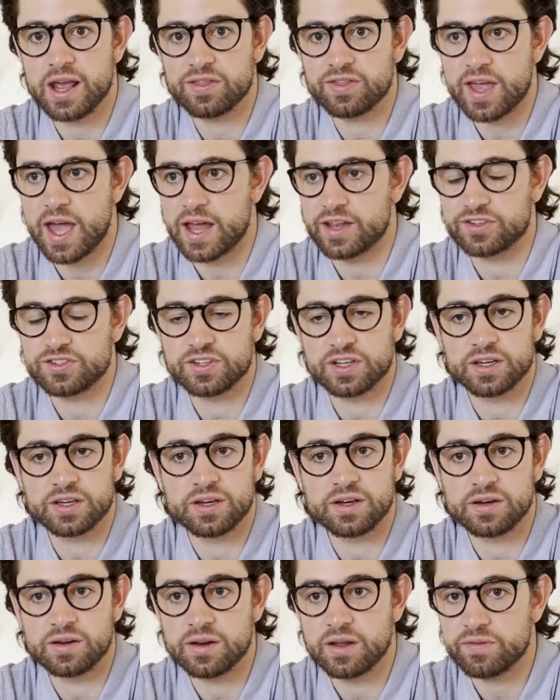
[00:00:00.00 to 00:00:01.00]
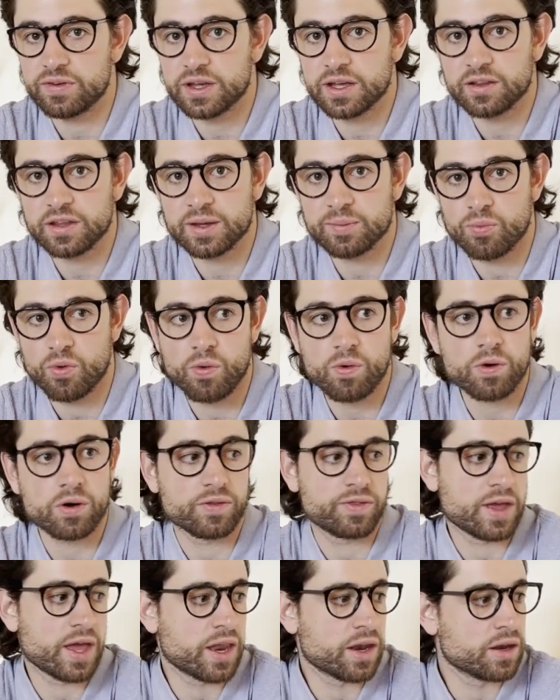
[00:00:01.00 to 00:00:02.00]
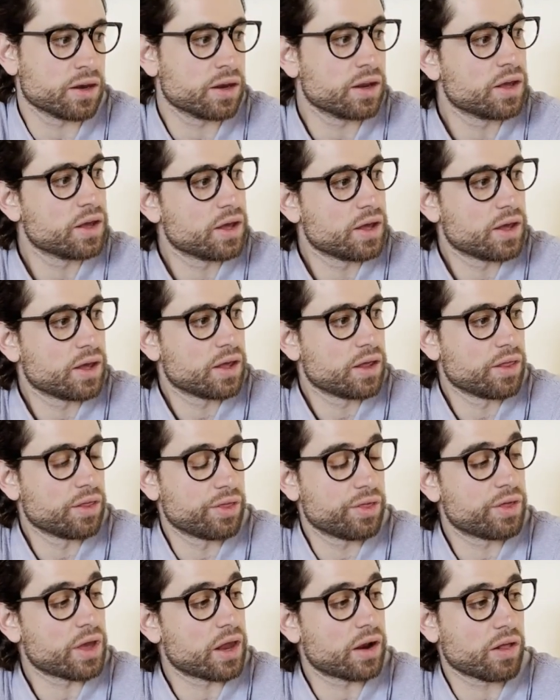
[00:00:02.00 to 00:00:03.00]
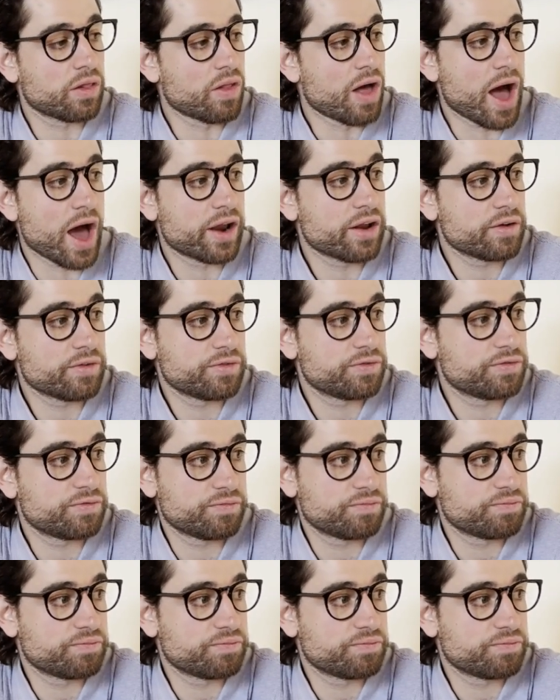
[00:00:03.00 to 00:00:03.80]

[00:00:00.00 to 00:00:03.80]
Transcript: that significantly more than a lot of